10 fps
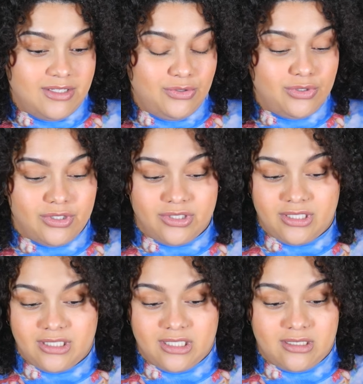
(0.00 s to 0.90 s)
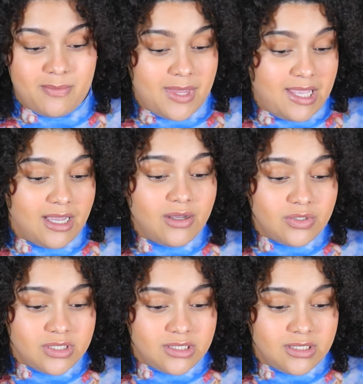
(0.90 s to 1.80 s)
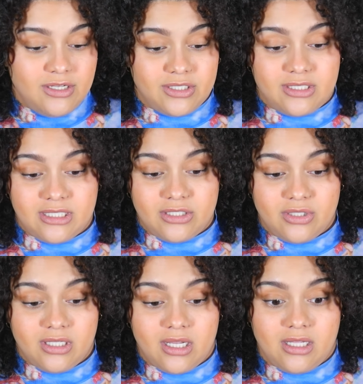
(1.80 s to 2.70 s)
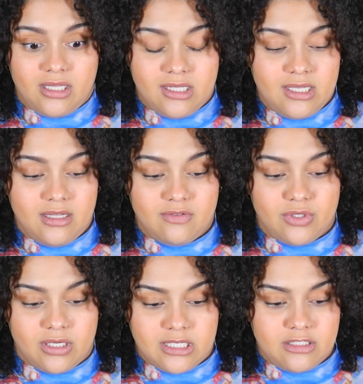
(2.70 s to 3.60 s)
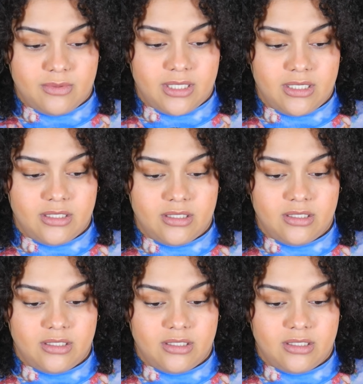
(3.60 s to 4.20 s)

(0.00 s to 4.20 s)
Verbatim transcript: you turned it into something else your sister-in-law clearly loves her husband